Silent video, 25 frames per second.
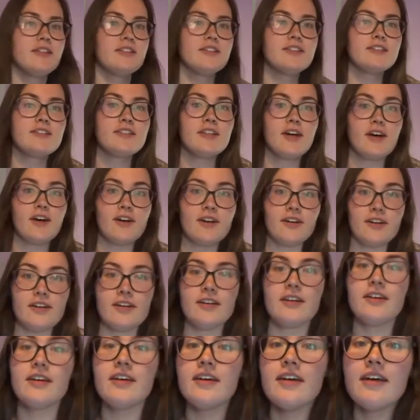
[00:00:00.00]

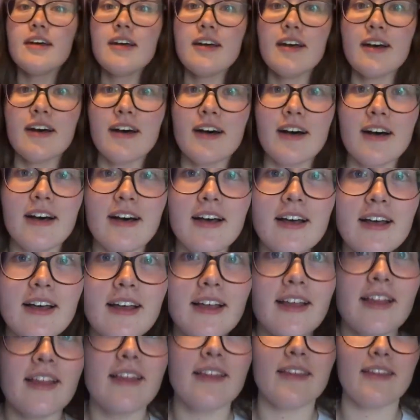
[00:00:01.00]
So,
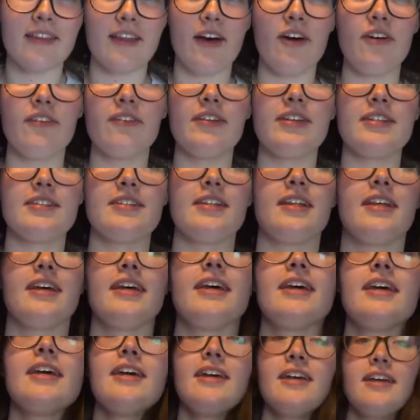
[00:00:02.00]

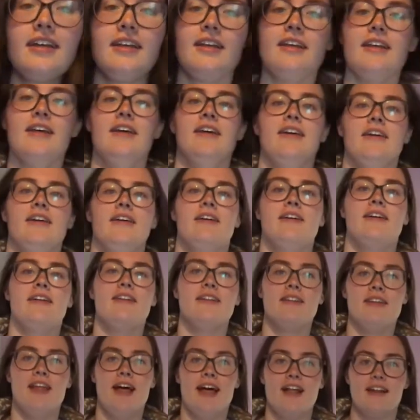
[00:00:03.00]
obviously,
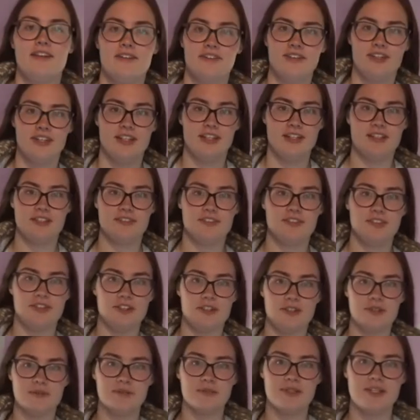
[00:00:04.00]
the elephant in the
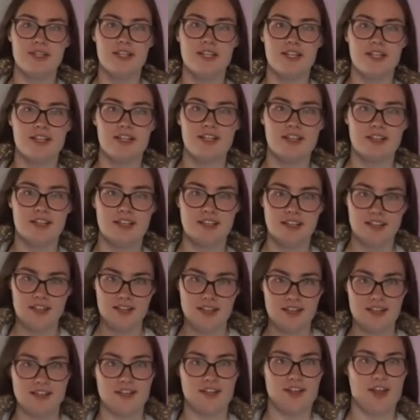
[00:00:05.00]
room,
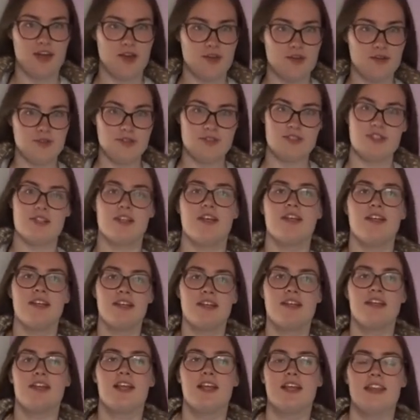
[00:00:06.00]
the coat.
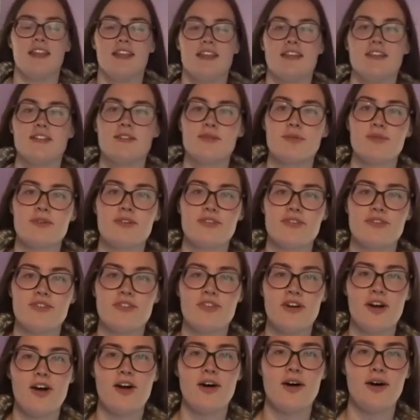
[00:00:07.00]
This was
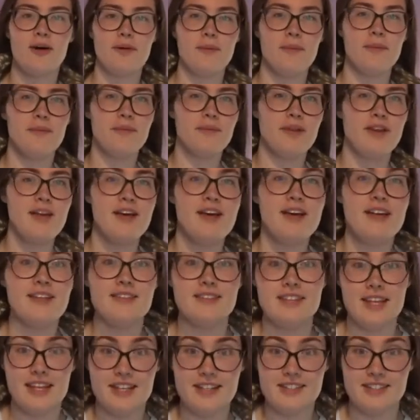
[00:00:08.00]
from
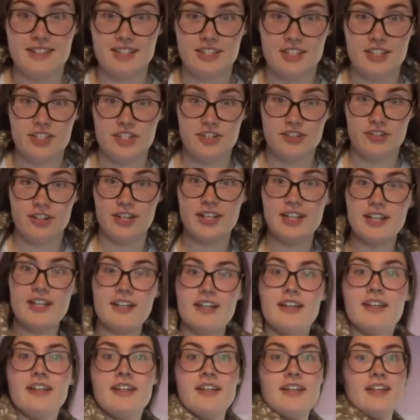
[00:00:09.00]
Daisy
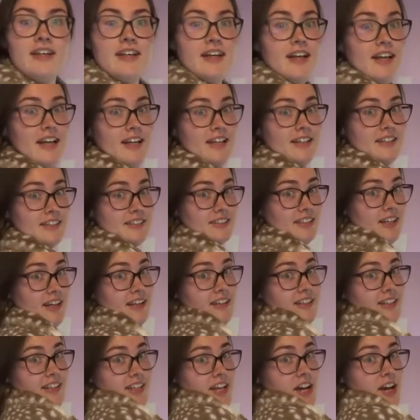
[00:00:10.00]
Street. It's
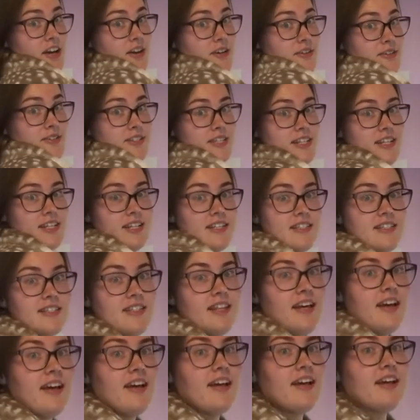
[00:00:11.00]
like the coziest
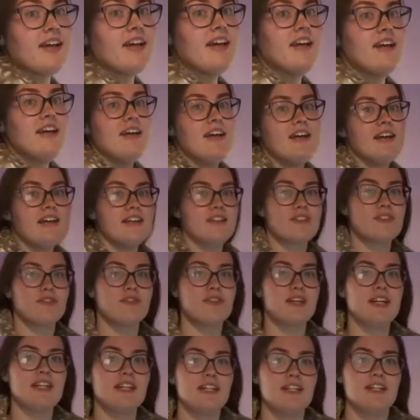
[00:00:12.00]
thing. It's
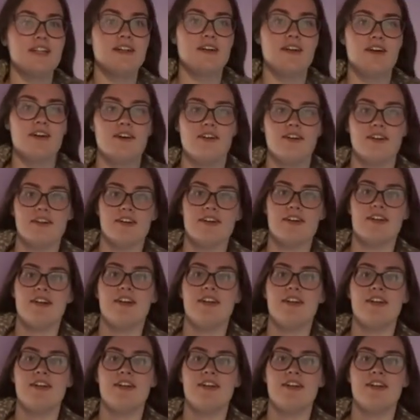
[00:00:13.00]
really long.